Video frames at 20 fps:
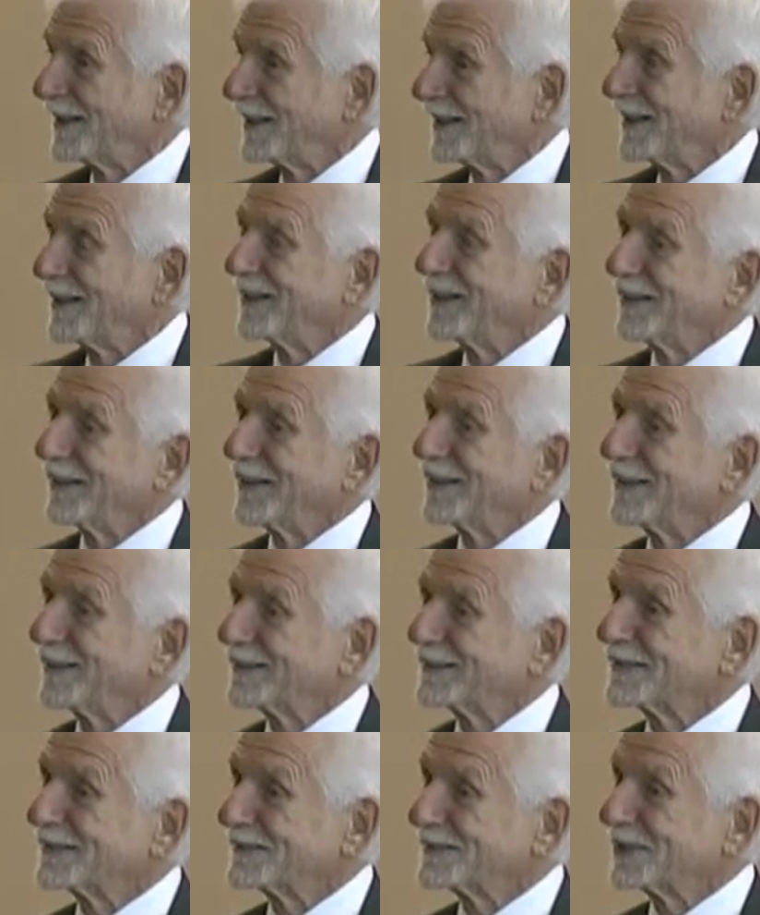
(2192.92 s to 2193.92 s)
And,
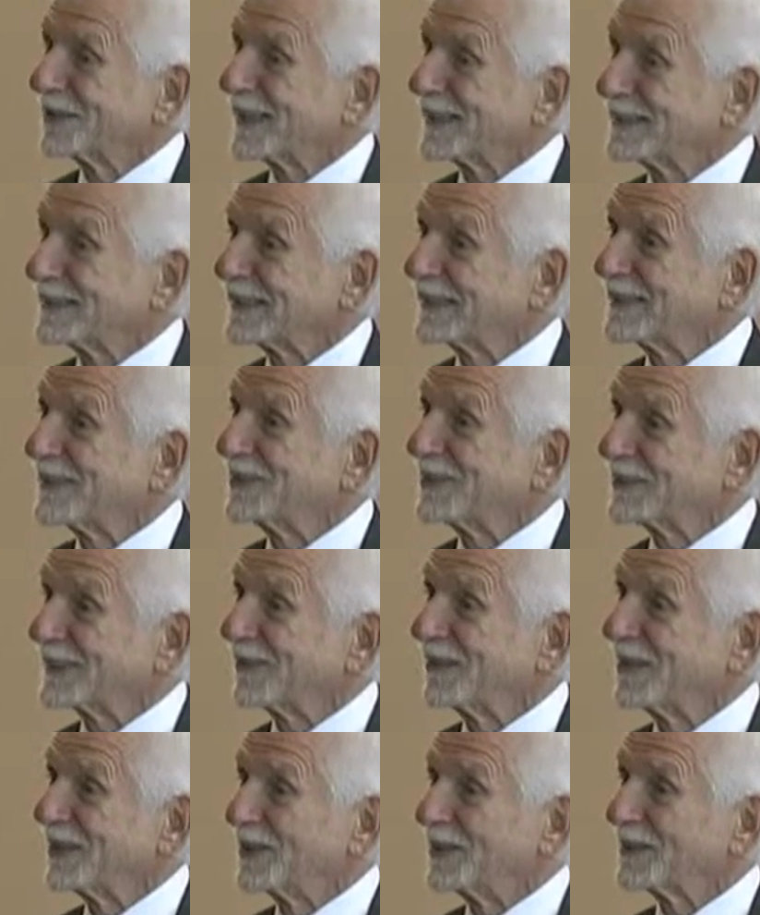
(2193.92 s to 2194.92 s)
and for the last 60 or
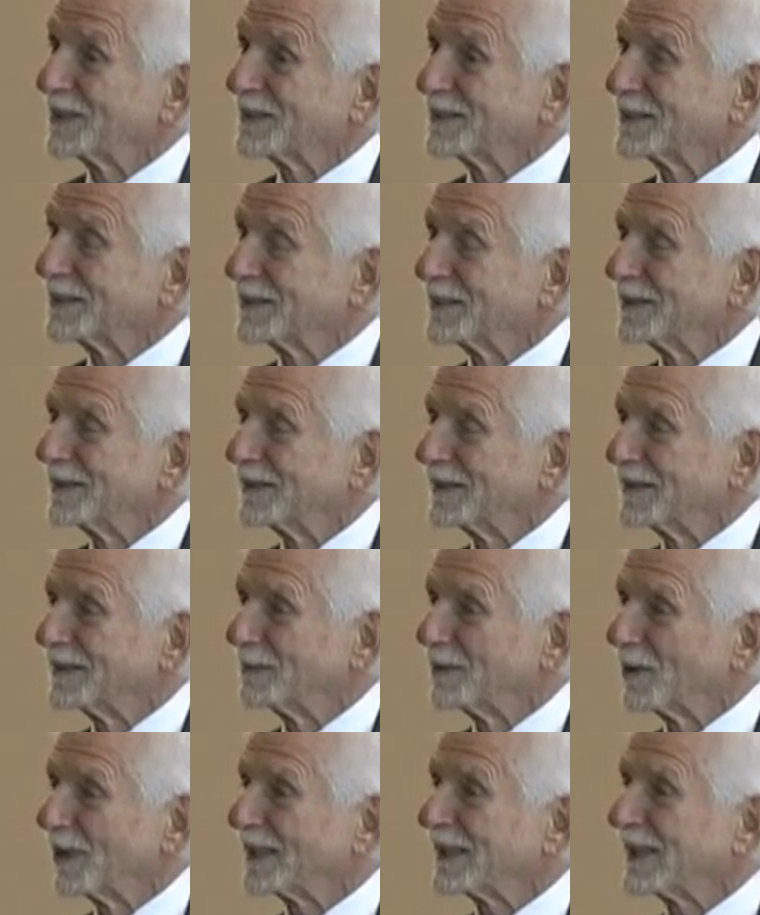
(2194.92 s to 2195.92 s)
70 years, the, the
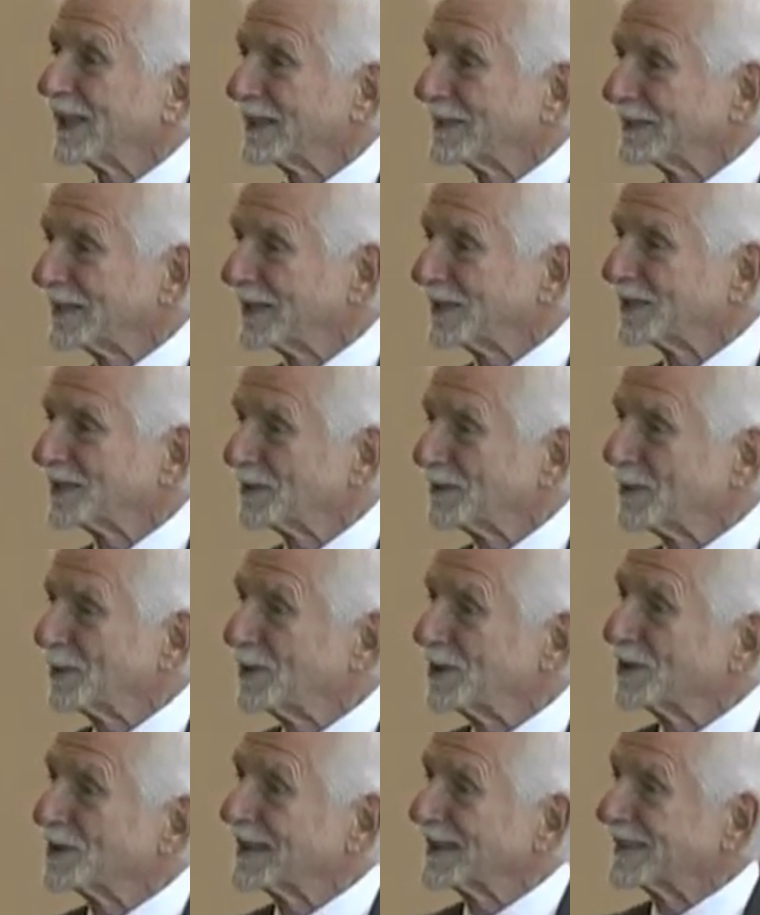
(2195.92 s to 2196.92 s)
broadcast industry has
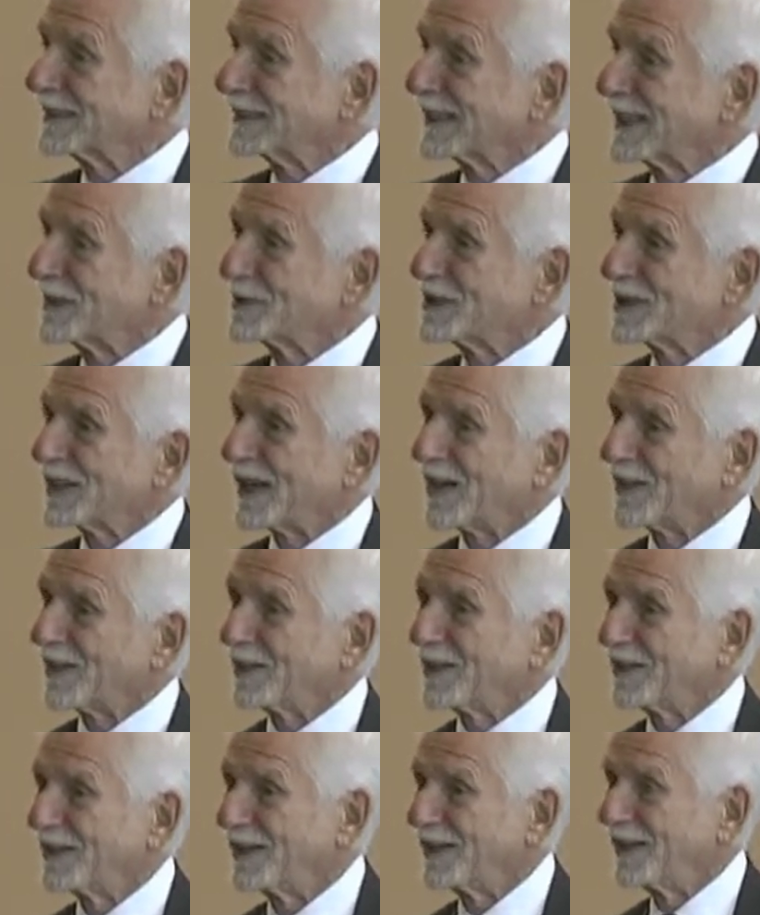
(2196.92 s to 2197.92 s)
been using the same
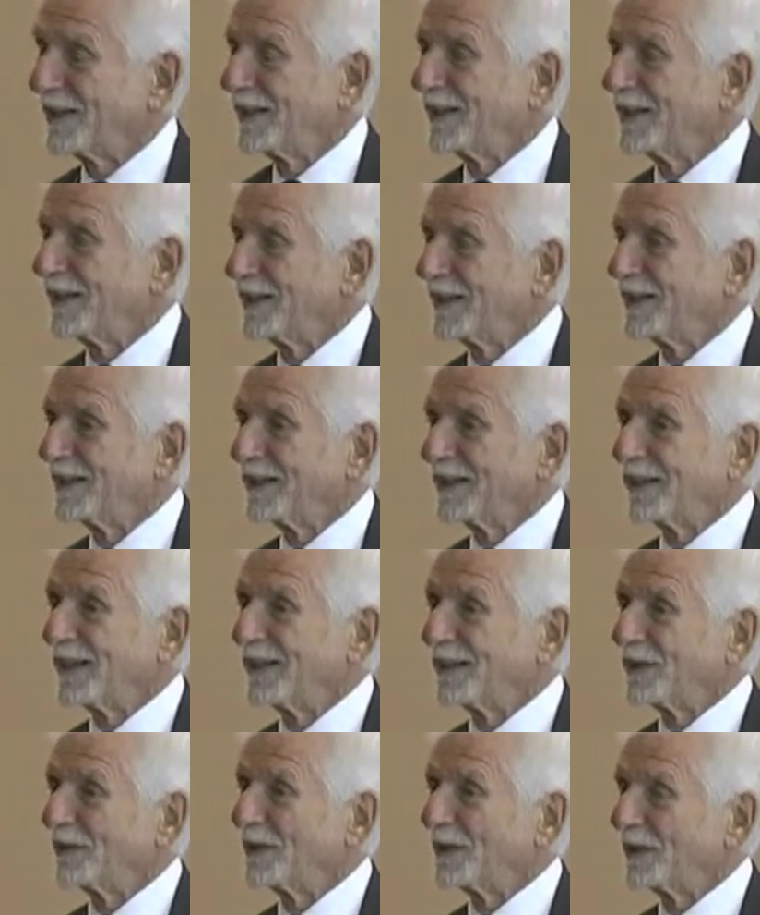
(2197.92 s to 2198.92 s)
standard.
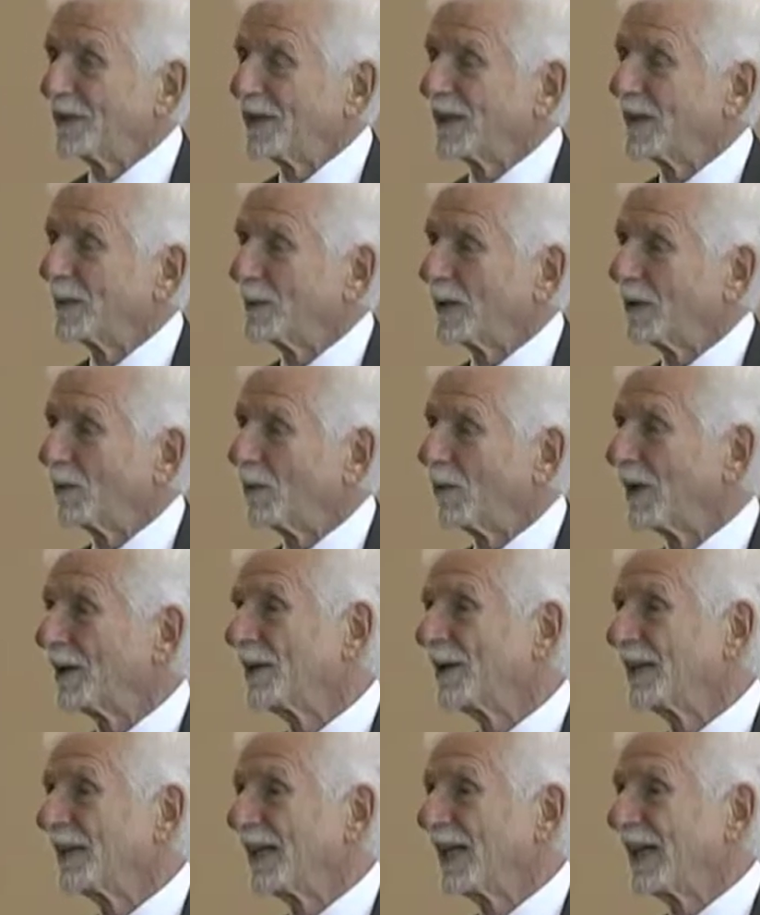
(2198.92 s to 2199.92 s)
And if you think about
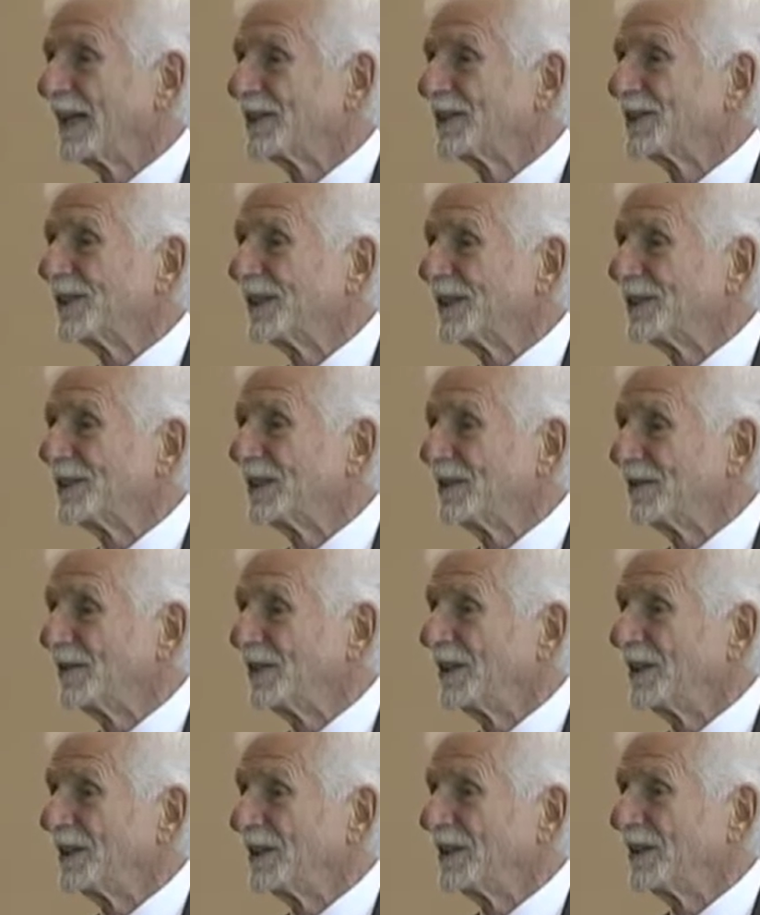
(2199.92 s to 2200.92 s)
when
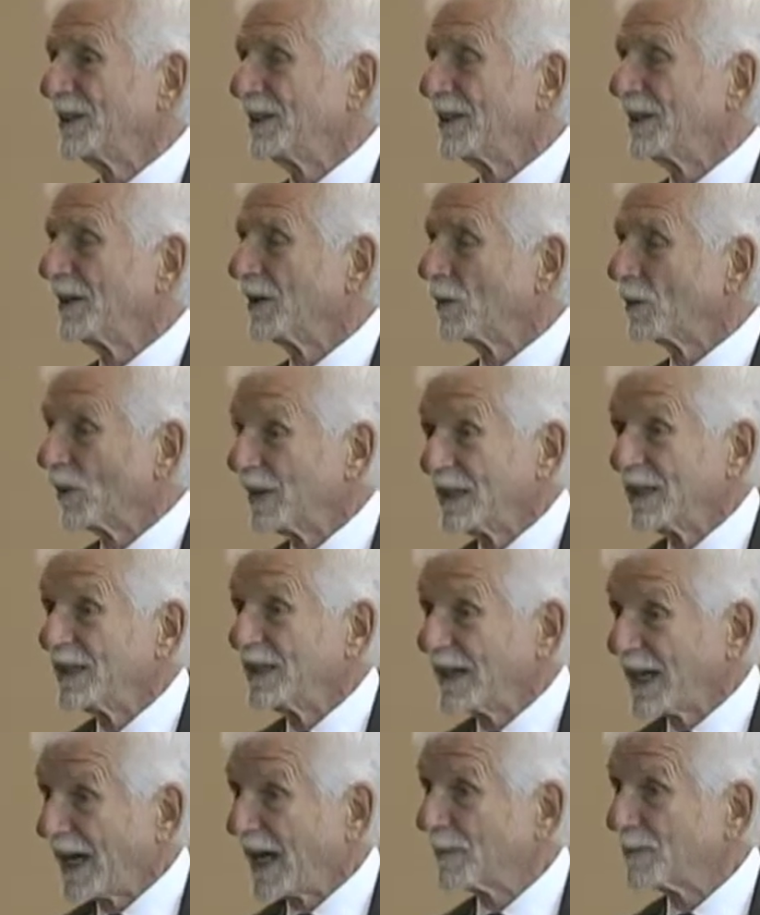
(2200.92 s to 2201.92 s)
HDTV
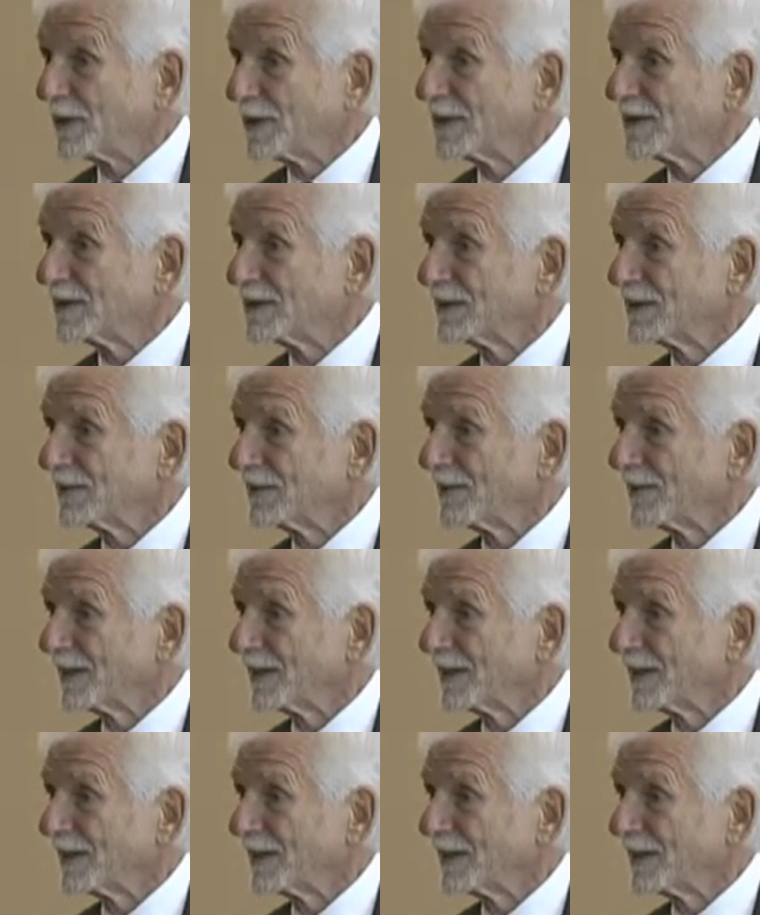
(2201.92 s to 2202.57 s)
really happens,